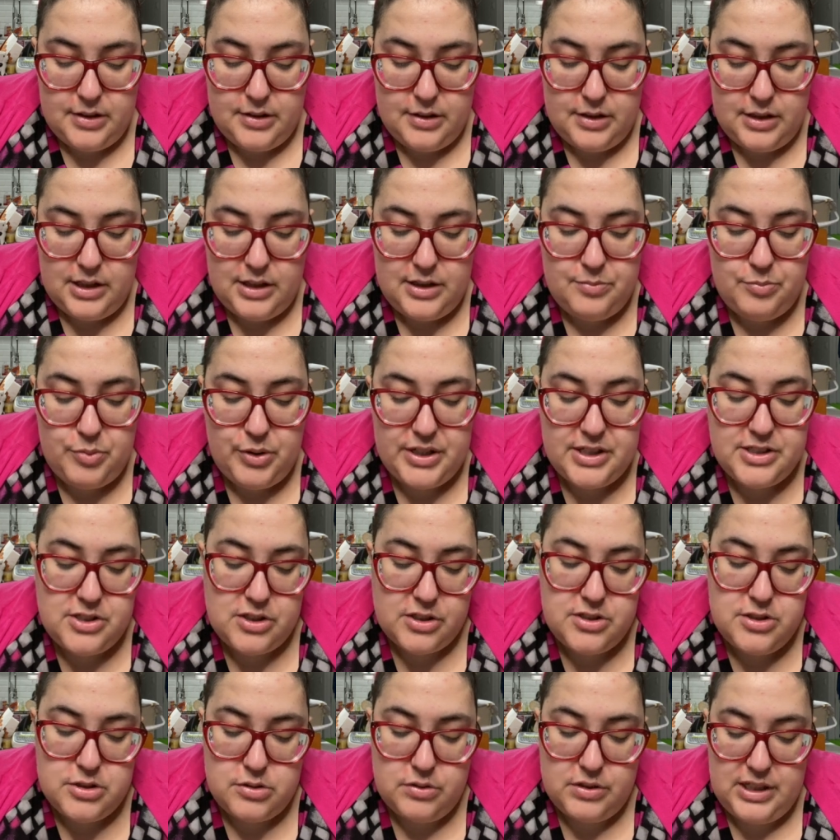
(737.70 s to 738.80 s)
It brings us
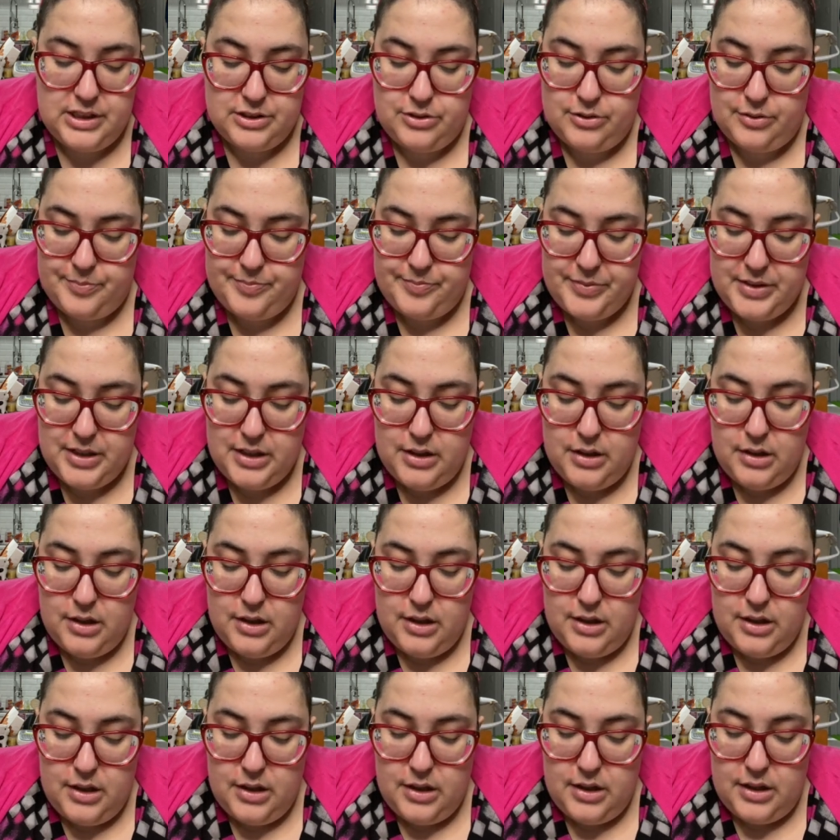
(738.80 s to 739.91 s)
together.
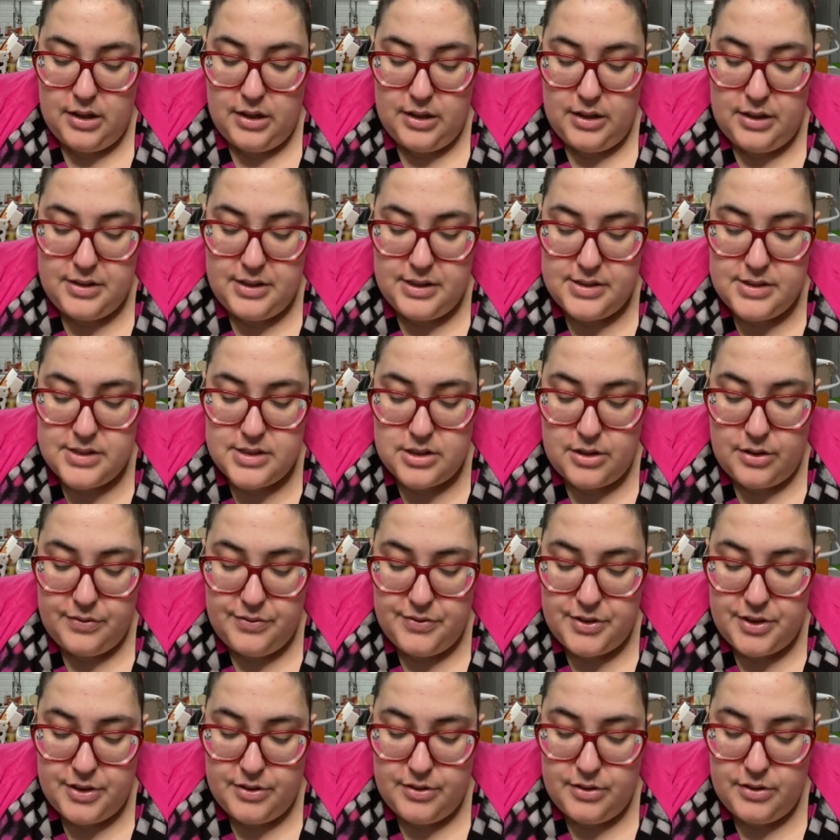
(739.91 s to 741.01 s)
It is
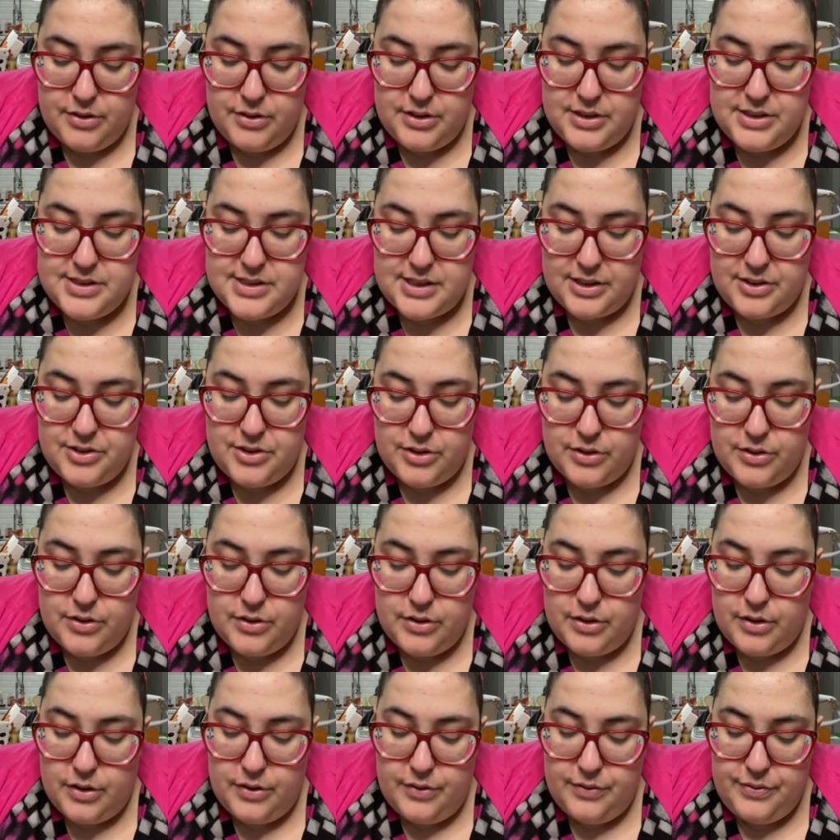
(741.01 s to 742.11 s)
often the center
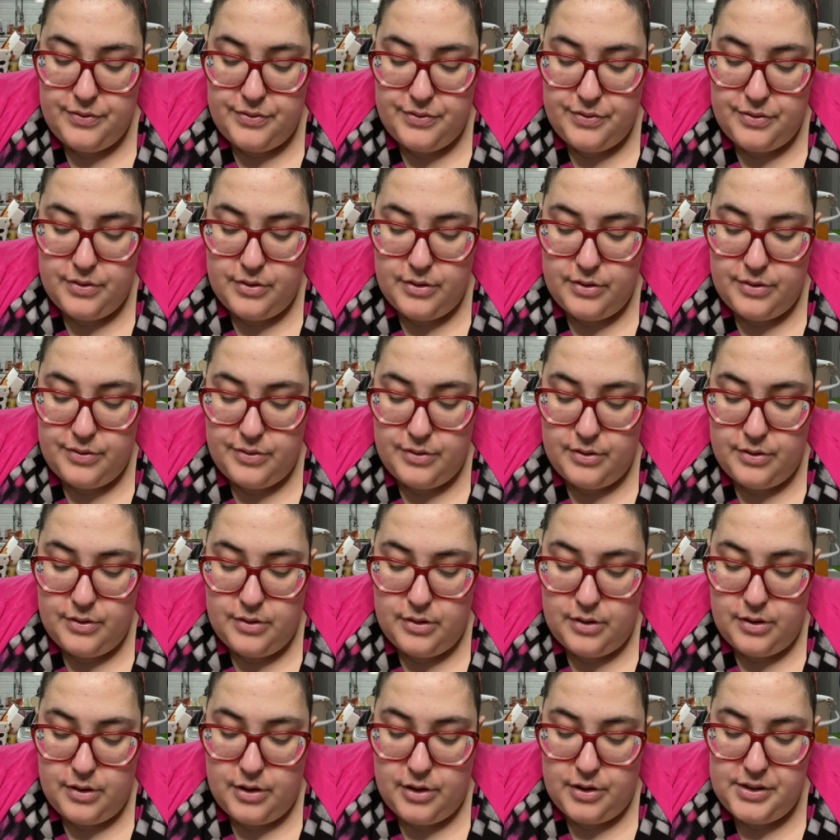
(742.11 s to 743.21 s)
of
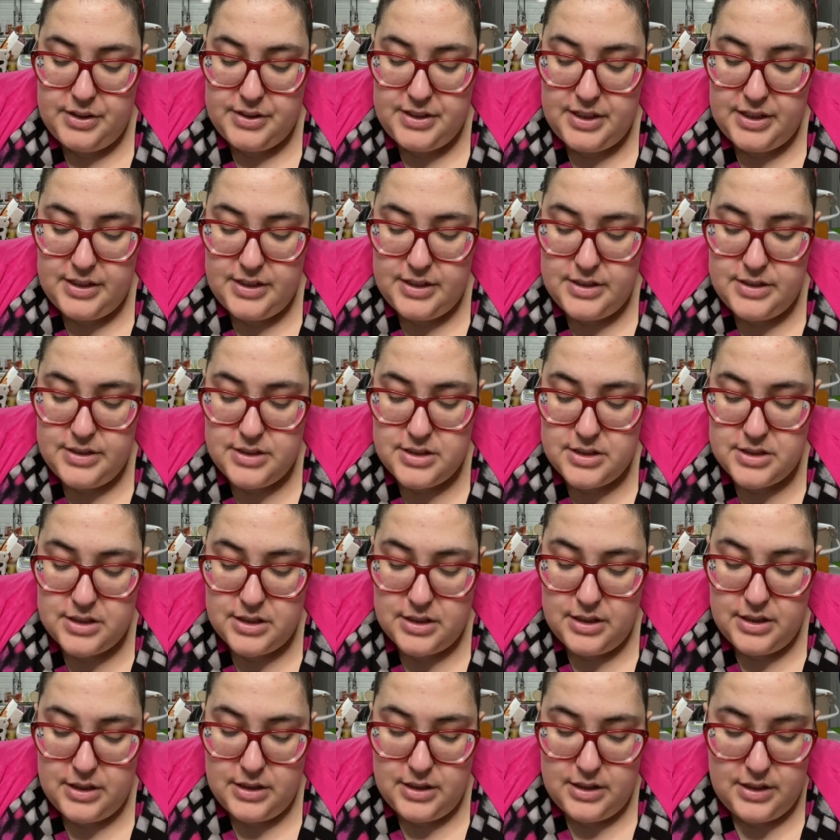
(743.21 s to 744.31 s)
holidays,
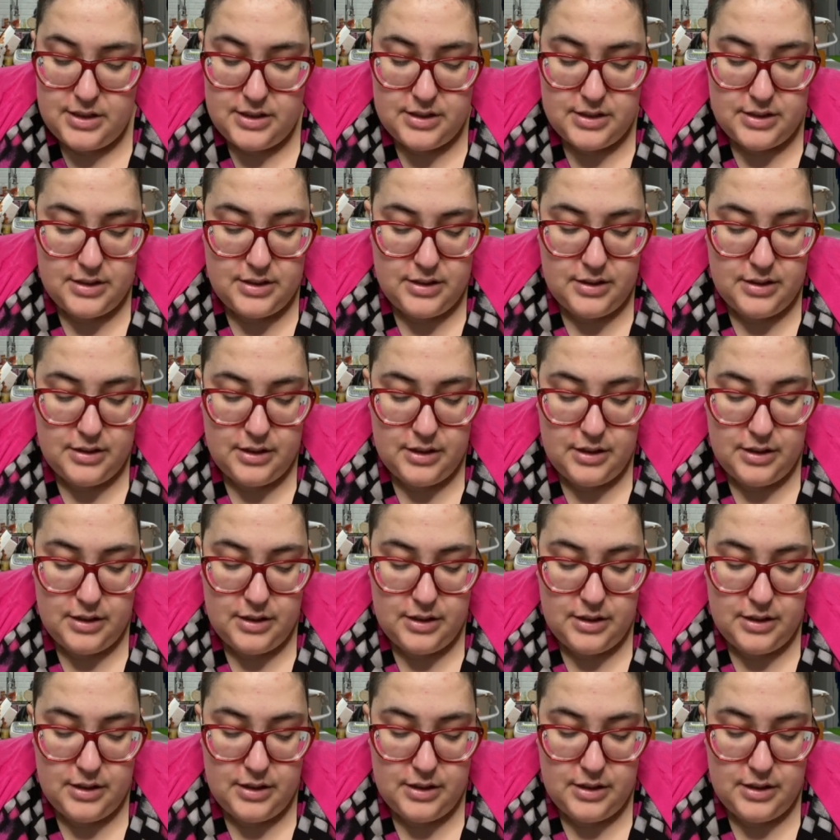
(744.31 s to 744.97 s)
and